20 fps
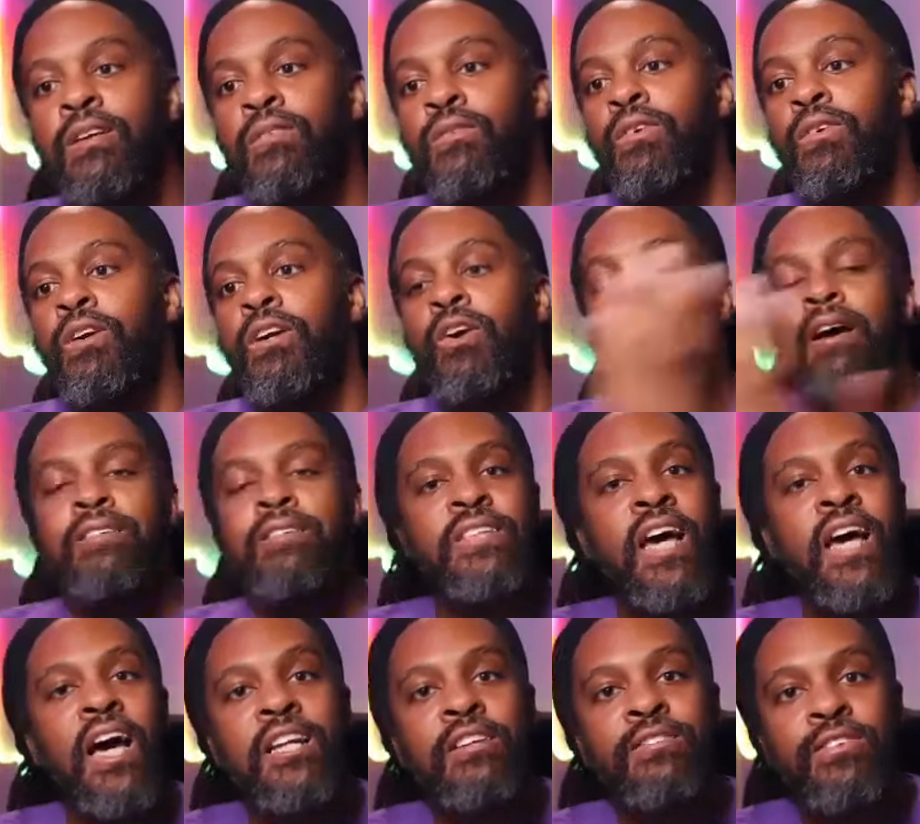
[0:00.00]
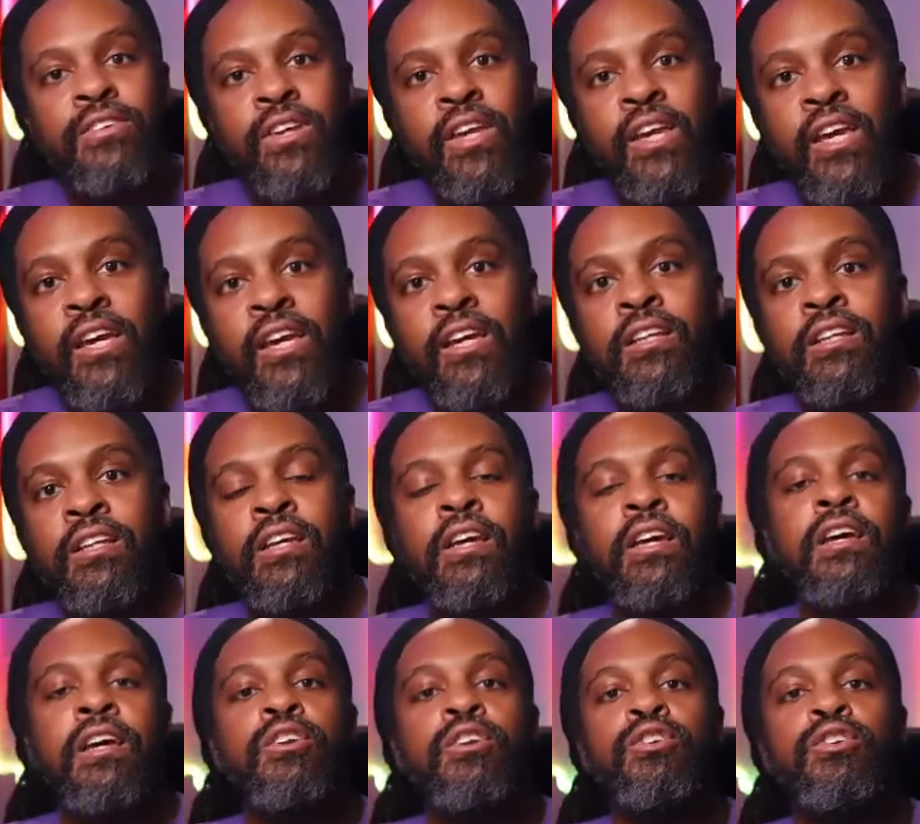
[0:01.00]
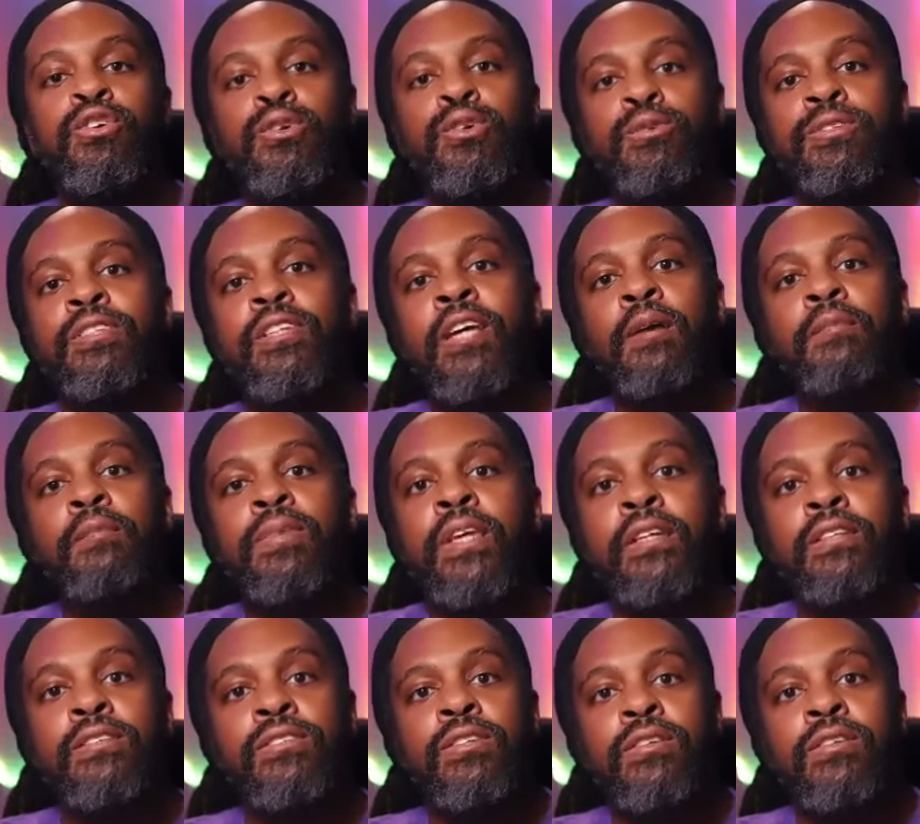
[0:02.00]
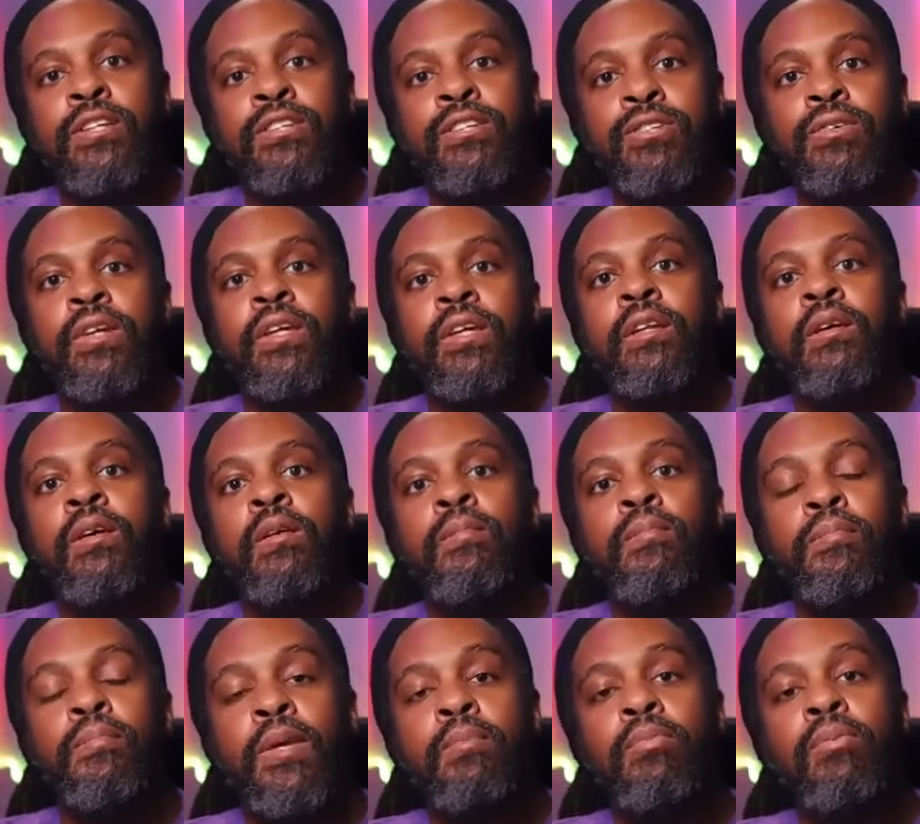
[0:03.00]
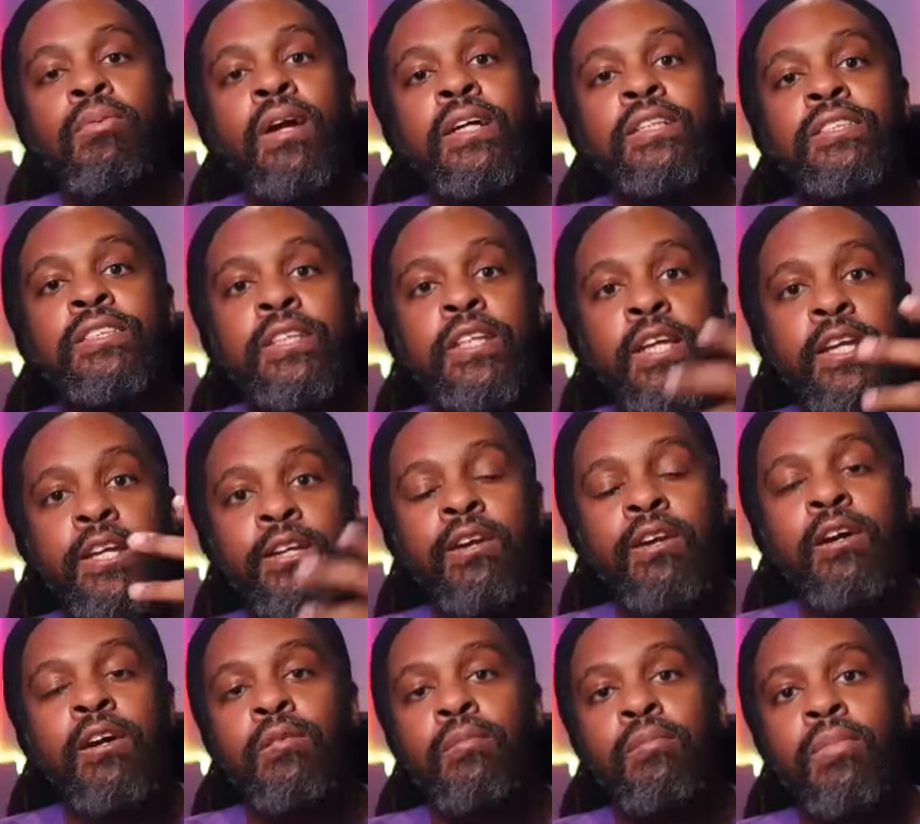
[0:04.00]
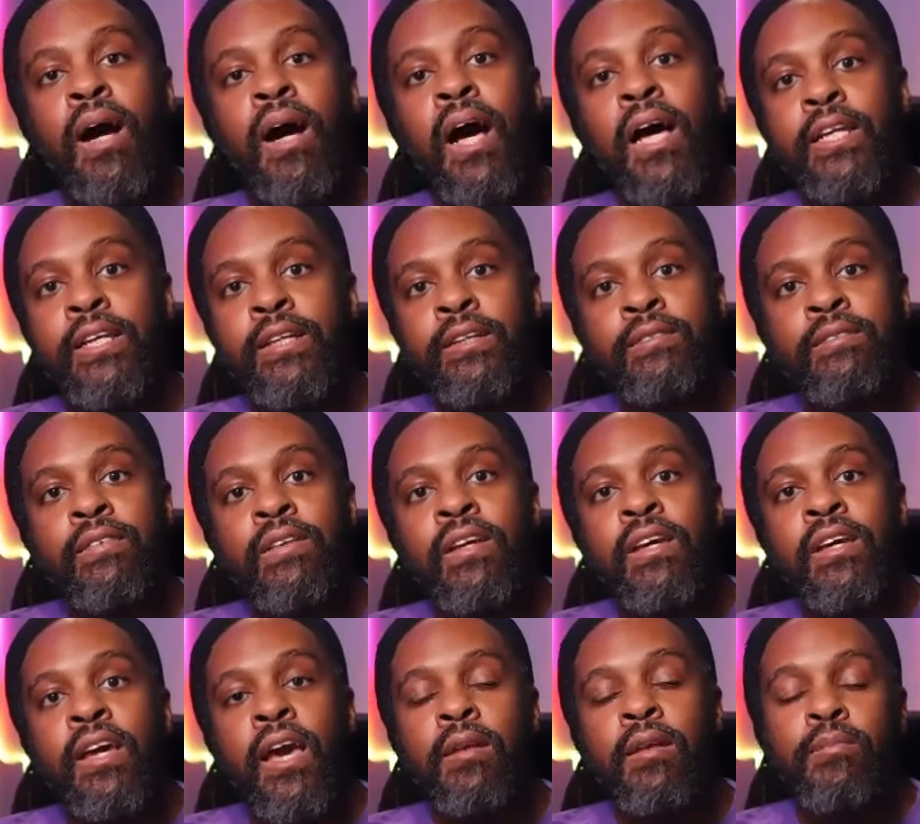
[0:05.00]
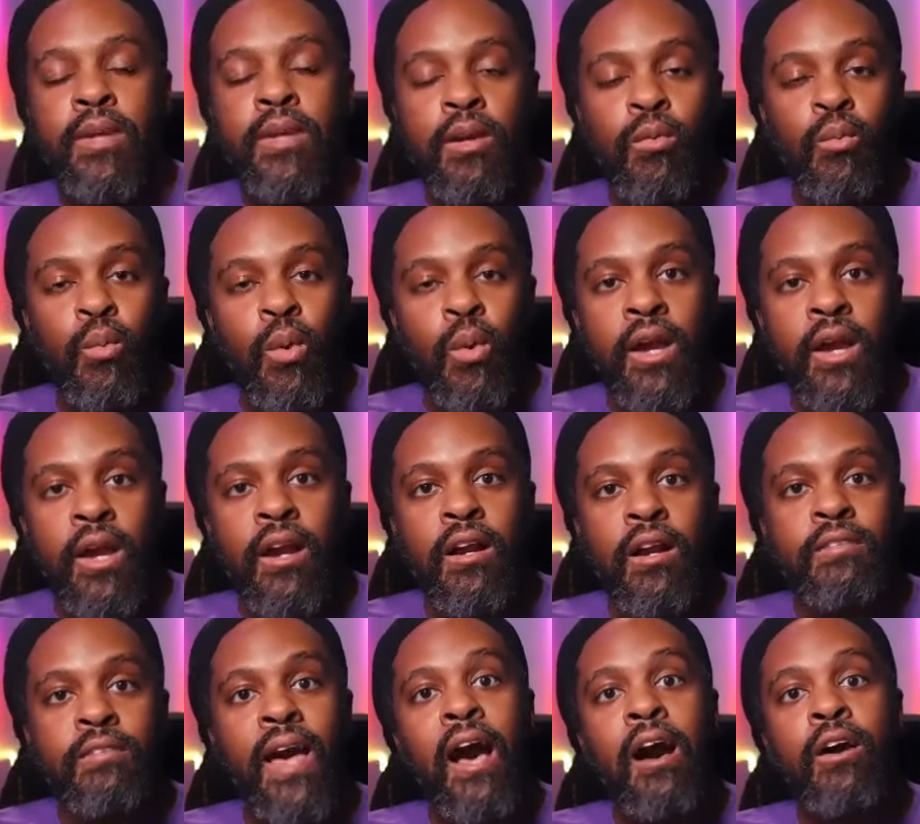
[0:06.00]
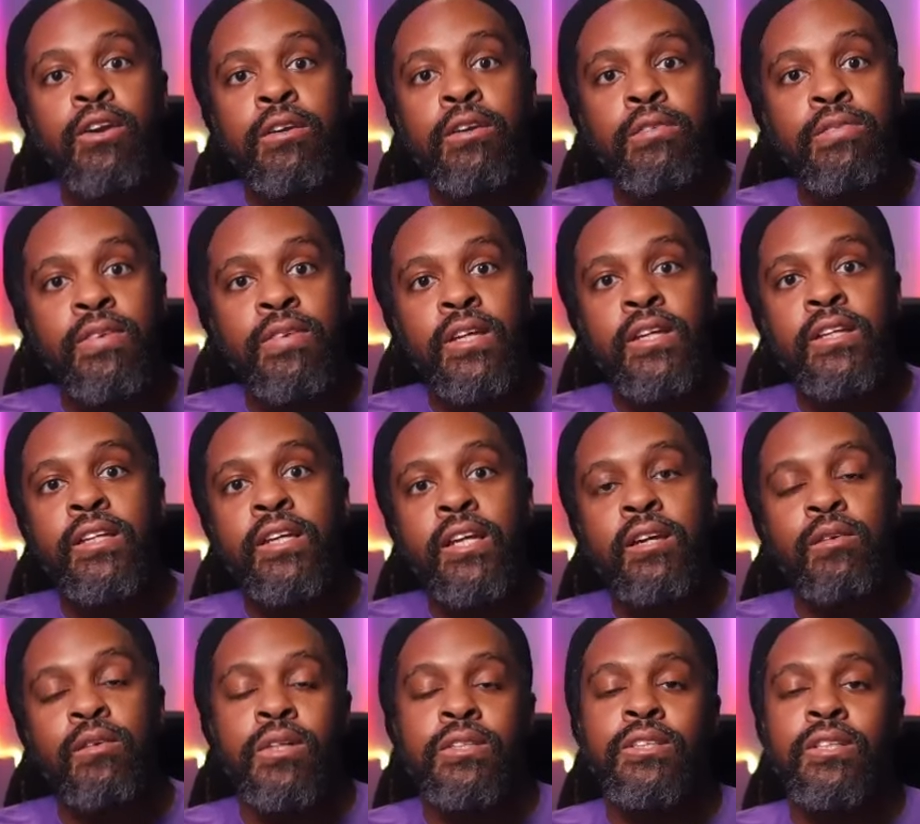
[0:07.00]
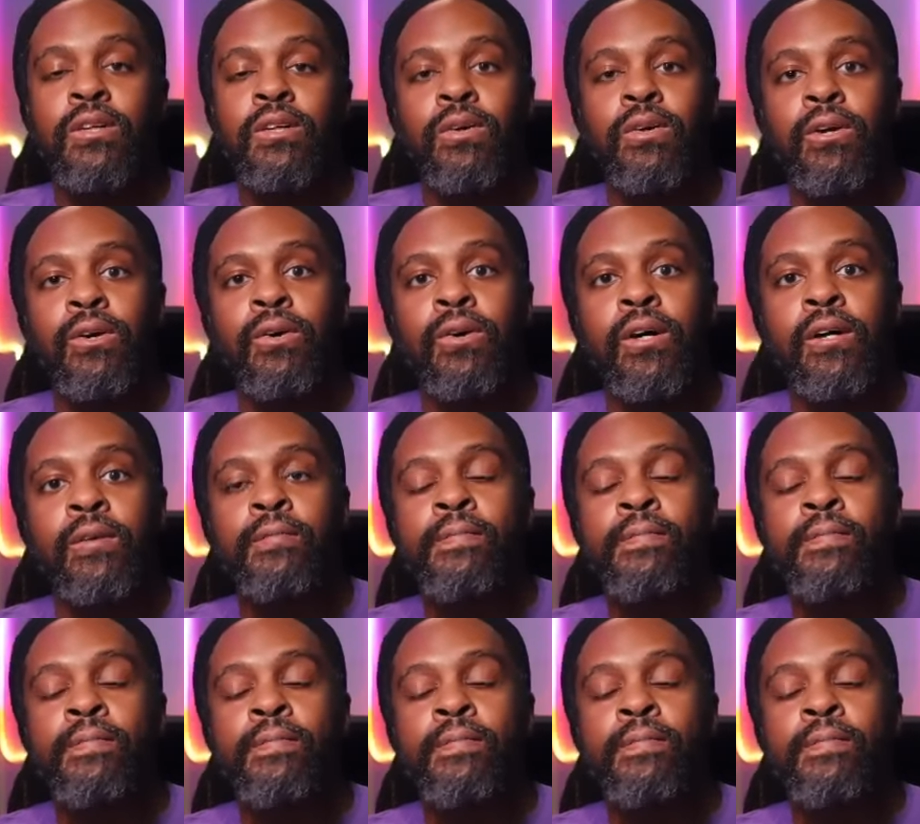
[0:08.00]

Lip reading: go outside if you can, do something so that you can be present in your own body and be aware of how you're feeling and what's going on.